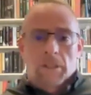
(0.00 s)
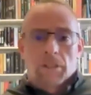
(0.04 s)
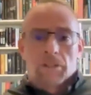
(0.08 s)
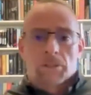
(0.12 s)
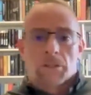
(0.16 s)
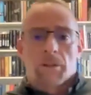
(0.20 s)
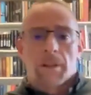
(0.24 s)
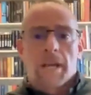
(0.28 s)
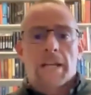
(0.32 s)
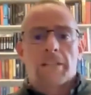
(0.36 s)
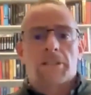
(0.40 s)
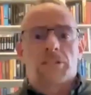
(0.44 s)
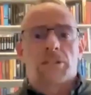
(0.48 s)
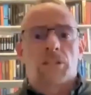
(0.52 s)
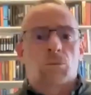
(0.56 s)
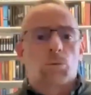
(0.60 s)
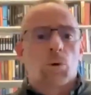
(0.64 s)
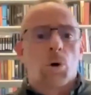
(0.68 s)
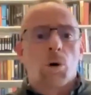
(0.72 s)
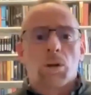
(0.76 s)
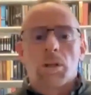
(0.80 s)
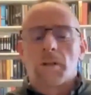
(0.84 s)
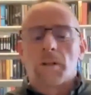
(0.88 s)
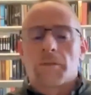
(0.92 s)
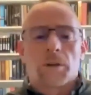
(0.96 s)
So that's the
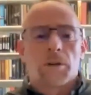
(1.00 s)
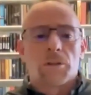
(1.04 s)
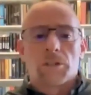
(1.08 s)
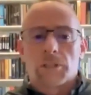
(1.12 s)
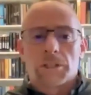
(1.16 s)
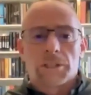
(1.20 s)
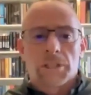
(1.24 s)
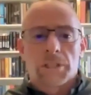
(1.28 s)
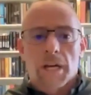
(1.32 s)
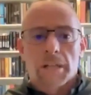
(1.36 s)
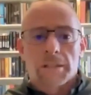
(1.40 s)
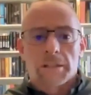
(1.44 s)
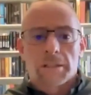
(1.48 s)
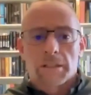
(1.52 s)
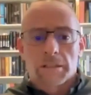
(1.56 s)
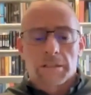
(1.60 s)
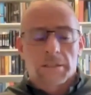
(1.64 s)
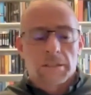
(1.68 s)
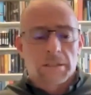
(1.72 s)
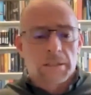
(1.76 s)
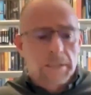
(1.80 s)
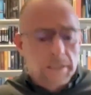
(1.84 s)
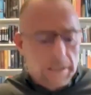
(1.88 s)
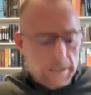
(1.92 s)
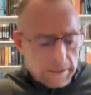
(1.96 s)
role of those
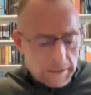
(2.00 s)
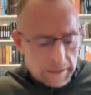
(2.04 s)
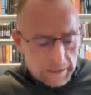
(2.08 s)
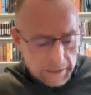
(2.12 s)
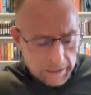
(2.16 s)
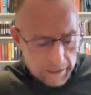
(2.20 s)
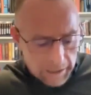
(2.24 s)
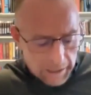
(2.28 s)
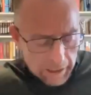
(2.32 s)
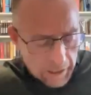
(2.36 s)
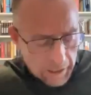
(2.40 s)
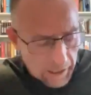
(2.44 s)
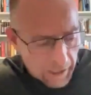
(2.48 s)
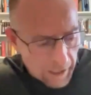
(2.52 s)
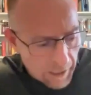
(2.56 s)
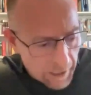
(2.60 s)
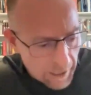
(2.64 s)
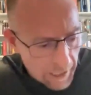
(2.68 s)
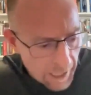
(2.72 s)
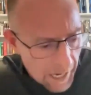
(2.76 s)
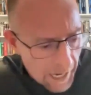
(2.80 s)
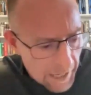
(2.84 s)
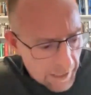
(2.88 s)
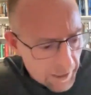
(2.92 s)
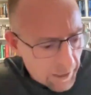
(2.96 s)
judges,
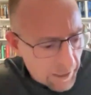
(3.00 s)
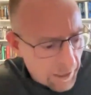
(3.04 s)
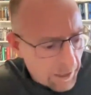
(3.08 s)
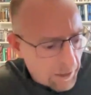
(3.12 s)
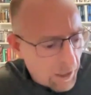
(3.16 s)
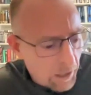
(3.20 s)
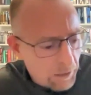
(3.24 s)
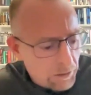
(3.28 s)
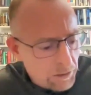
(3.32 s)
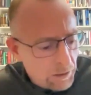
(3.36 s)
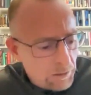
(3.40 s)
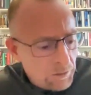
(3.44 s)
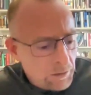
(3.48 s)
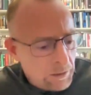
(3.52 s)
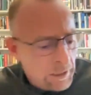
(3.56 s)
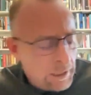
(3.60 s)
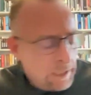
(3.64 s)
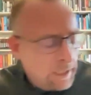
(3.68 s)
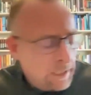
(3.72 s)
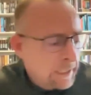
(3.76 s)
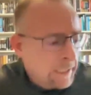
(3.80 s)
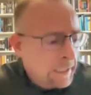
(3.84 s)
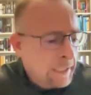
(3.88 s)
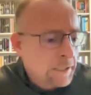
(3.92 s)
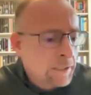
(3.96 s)
uh, and it, it also
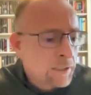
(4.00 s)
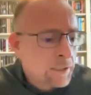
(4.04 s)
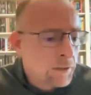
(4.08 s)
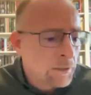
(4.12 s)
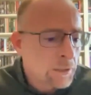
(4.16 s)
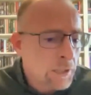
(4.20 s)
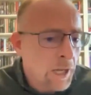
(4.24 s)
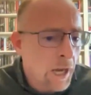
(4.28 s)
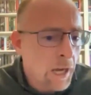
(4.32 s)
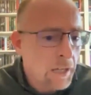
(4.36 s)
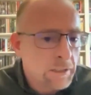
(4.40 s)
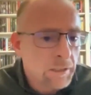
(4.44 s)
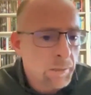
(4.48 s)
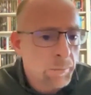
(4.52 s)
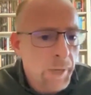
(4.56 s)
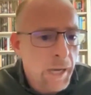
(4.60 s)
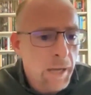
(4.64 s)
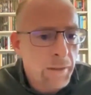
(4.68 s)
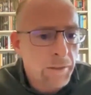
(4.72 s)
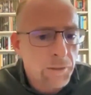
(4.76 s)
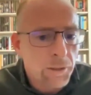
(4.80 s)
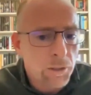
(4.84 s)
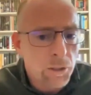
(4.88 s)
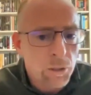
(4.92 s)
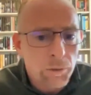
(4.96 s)
you know, it talks
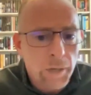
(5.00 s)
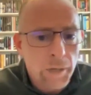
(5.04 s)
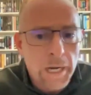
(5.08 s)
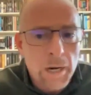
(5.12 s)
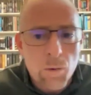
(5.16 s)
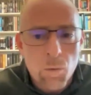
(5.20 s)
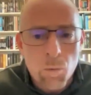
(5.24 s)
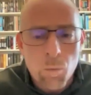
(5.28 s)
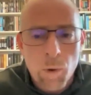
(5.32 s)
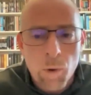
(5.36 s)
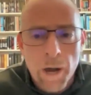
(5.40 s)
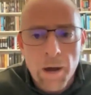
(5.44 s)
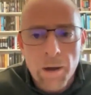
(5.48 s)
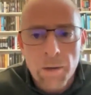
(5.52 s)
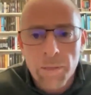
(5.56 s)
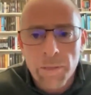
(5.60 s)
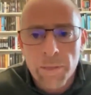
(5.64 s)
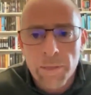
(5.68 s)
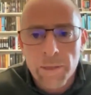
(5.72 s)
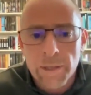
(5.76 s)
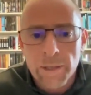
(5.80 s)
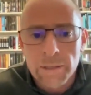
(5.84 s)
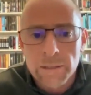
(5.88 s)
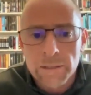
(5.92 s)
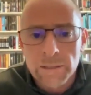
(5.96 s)
about their great wealth
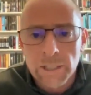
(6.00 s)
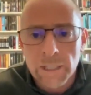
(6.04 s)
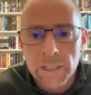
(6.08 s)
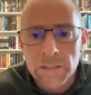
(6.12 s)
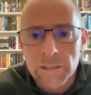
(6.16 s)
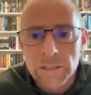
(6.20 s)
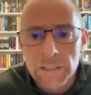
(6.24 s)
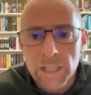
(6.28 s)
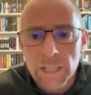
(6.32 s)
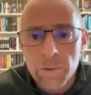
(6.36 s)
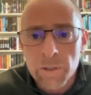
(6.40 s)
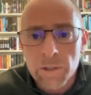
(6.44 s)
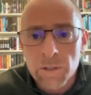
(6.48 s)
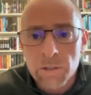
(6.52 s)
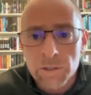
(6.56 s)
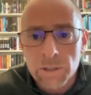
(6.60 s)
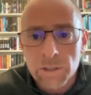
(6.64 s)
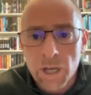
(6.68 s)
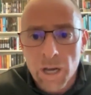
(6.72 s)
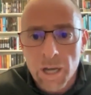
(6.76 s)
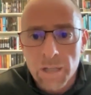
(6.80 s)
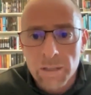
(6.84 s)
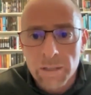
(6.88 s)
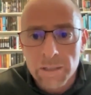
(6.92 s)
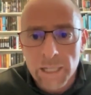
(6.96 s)
in, in some of those
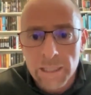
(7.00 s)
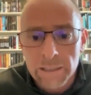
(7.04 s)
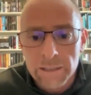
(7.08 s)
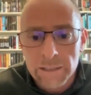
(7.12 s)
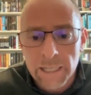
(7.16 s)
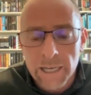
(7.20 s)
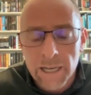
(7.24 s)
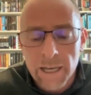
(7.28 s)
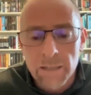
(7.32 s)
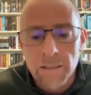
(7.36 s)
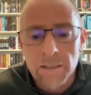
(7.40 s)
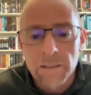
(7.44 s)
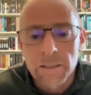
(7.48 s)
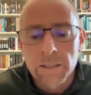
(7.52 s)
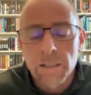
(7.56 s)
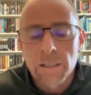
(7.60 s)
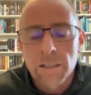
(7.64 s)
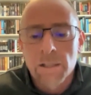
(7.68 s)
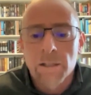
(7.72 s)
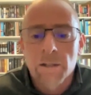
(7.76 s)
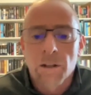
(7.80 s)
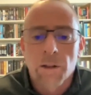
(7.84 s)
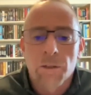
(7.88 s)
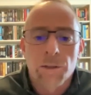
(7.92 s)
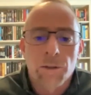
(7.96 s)
contexts. They had
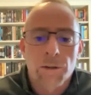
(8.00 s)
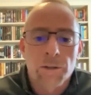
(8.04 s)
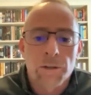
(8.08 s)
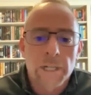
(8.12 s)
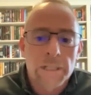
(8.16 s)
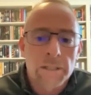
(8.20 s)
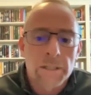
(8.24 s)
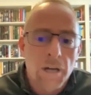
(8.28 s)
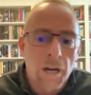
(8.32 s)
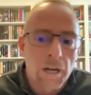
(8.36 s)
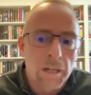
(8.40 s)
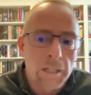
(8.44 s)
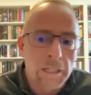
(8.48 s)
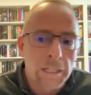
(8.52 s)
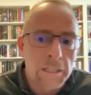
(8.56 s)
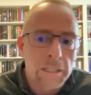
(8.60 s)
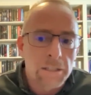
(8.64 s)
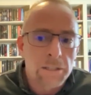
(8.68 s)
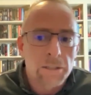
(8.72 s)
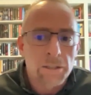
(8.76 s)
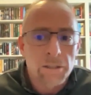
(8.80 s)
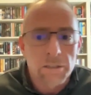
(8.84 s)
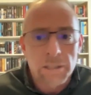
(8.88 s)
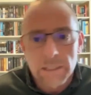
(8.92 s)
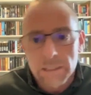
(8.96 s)
30
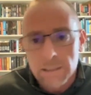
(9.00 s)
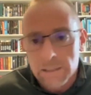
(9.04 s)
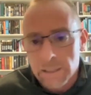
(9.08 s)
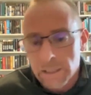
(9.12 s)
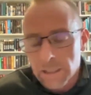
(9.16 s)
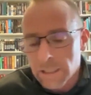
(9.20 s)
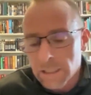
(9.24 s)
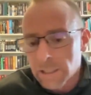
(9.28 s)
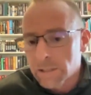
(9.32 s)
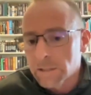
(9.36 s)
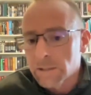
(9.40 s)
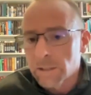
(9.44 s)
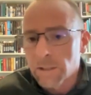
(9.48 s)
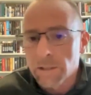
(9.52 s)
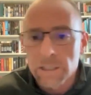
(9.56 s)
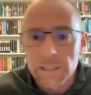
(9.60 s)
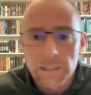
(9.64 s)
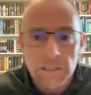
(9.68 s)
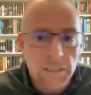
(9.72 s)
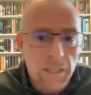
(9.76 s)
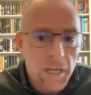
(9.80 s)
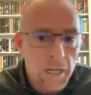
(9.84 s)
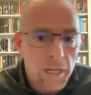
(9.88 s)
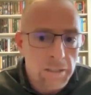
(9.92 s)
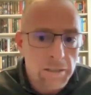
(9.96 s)
donkeys, 30 cities, 30
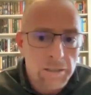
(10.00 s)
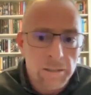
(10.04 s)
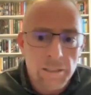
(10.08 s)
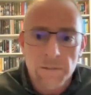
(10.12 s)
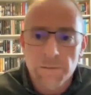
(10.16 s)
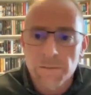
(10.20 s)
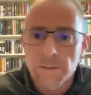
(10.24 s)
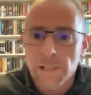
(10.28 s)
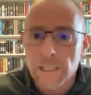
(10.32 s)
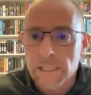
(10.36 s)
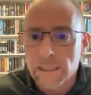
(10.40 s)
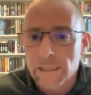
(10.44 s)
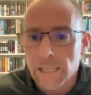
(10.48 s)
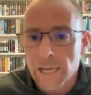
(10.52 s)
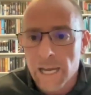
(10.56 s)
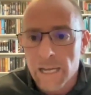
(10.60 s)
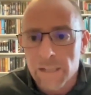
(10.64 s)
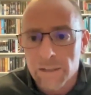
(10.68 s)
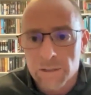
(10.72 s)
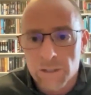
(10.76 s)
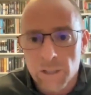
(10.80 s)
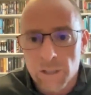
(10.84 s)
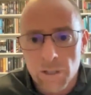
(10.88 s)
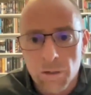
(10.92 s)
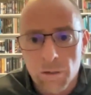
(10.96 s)
sons, stuff like
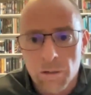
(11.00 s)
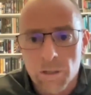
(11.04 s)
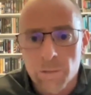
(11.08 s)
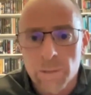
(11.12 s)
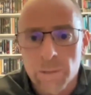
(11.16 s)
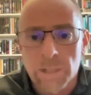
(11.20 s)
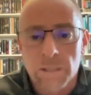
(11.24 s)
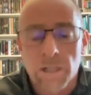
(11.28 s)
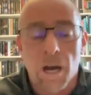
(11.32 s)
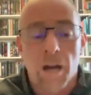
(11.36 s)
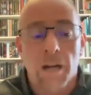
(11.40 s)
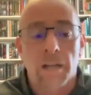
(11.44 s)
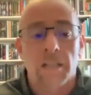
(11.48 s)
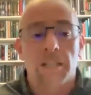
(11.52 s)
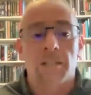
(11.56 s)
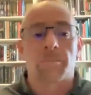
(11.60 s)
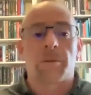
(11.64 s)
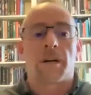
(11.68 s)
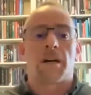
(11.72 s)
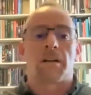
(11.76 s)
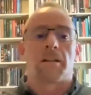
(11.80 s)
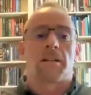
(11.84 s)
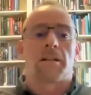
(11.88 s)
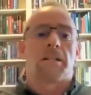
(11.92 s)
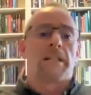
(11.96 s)
that. So it would have been talking
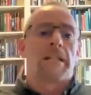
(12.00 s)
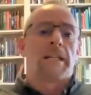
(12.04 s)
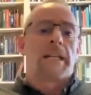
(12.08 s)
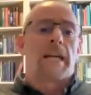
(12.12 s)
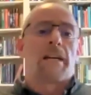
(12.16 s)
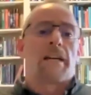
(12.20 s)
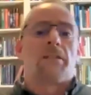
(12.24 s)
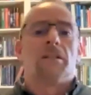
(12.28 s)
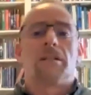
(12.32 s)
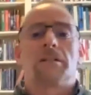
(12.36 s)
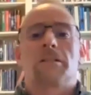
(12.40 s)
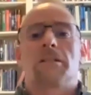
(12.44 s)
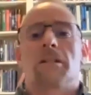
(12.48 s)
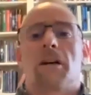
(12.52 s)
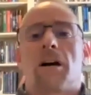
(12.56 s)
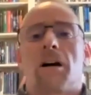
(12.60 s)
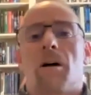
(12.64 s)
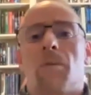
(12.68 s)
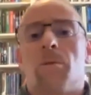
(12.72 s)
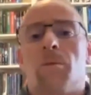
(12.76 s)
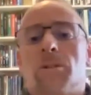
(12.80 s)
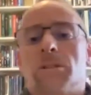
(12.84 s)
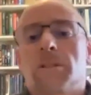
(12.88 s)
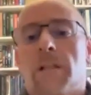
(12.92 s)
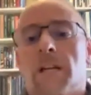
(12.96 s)
about it looks
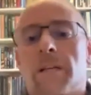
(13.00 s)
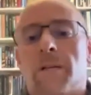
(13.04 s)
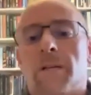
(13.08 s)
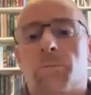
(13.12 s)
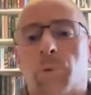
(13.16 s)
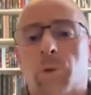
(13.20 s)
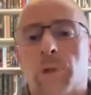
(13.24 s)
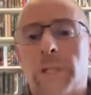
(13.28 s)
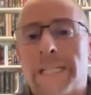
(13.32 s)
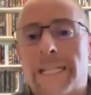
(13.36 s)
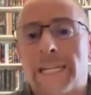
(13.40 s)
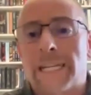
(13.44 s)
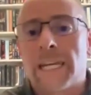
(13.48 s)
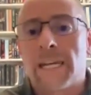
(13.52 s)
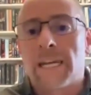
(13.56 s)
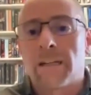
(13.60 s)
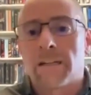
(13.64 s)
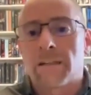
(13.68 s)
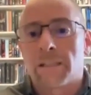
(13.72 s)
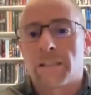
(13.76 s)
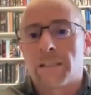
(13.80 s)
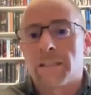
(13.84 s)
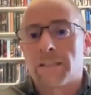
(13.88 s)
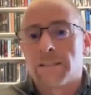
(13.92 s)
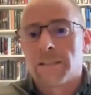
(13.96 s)
almost like
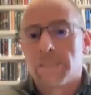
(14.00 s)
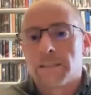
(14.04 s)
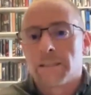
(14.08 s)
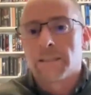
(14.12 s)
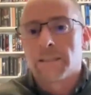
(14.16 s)
pre-kingly